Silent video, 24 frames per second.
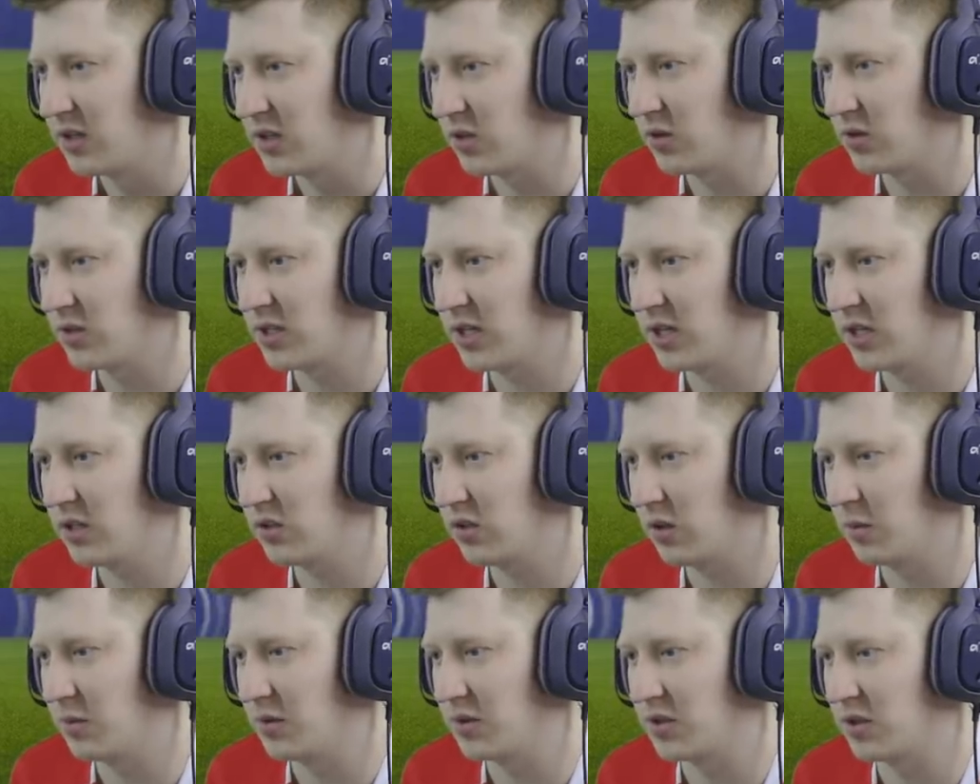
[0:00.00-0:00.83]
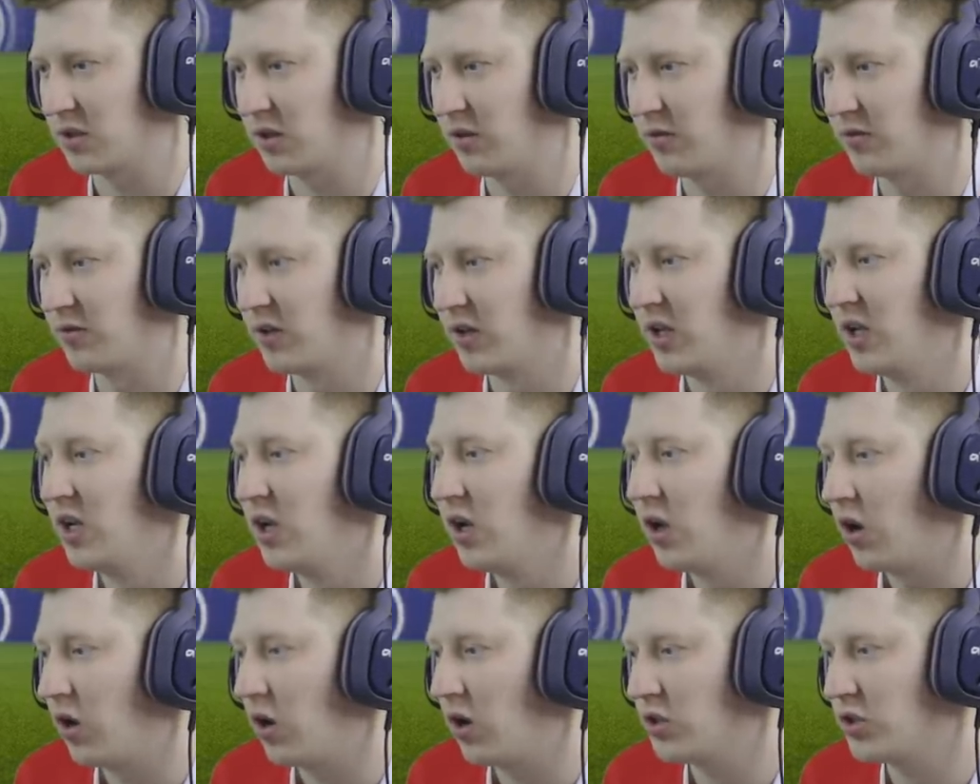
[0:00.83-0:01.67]
So I'll take Thomas off.
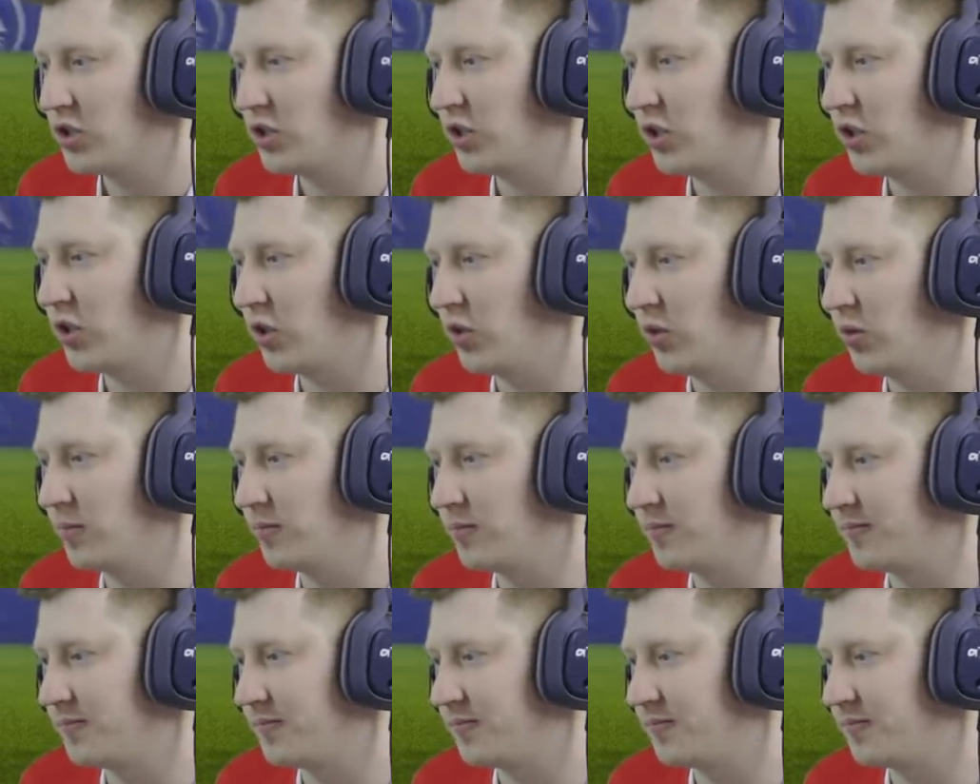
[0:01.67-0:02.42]
Oziku,